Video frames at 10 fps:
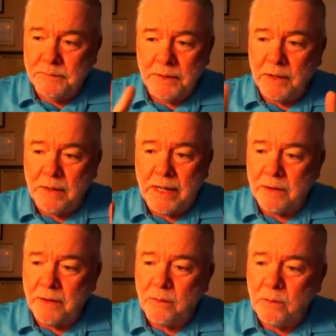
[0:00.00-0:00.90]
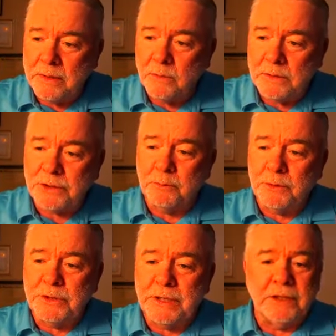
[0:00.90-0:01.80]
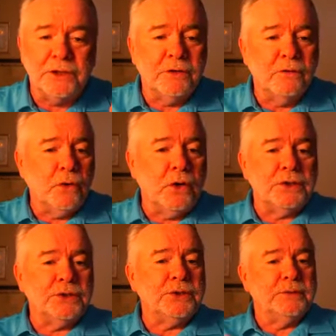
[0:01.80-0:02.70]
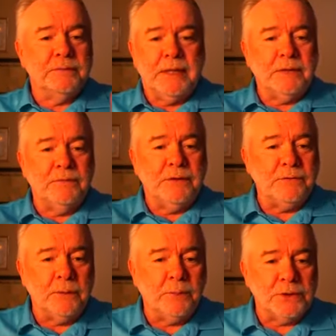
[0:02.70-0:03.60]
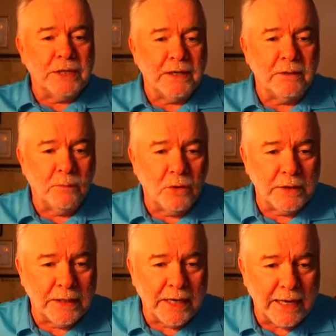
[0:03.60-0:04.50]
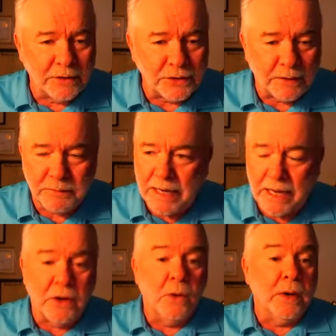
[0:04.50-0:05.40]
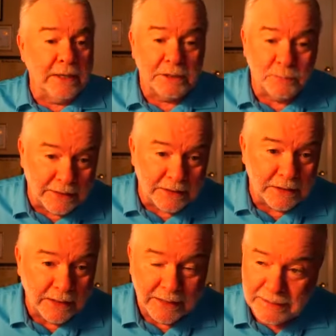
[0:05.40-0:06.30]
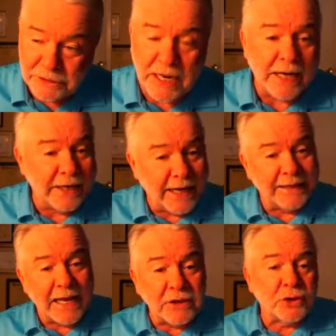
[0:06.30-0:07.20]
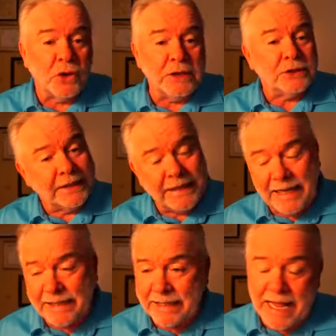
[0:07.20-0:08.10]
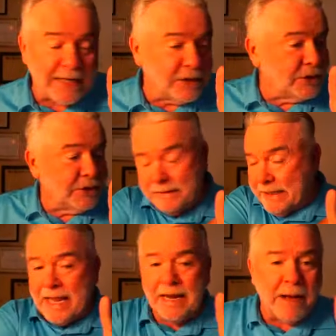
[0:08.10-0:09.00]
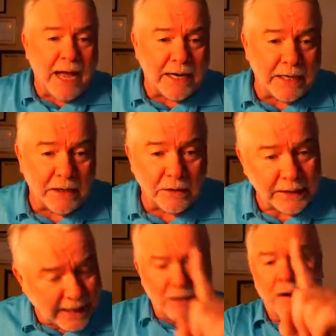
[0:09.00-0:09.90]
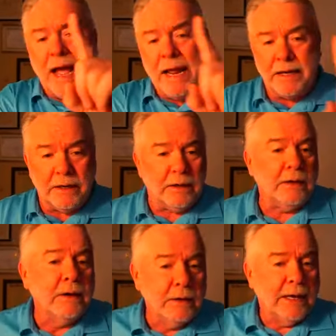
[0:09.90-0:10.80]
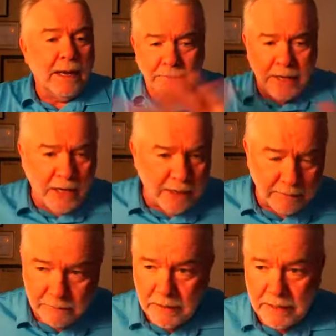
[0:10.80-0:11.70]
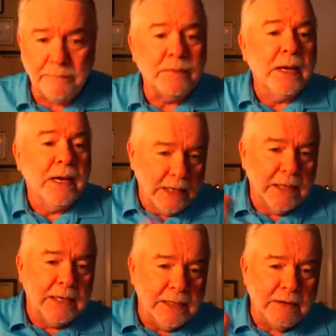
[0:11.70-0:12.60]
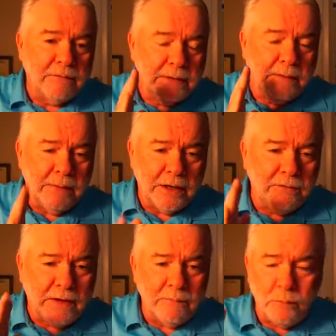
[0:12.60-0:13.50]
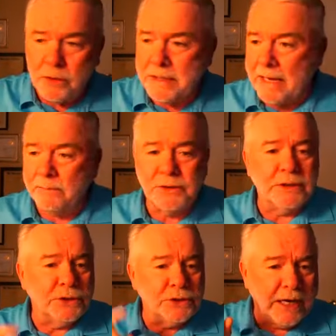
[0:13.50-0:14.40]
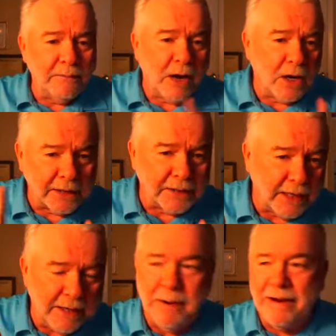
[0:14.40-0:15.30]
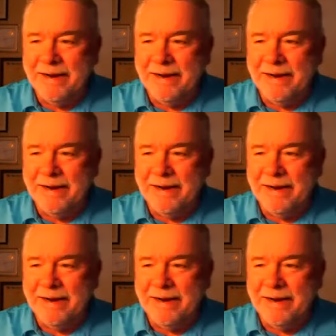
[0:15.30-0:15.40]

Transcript: you know, I don't know what what's the percentage of divorce, like fifty percent or more than that, or something. I don't Probably know what it is, but it, it's high. You got that choice. Get that. Get him out of here. Get her out of here. Mm. I'm done. Right. And then get married five more times to the same archetype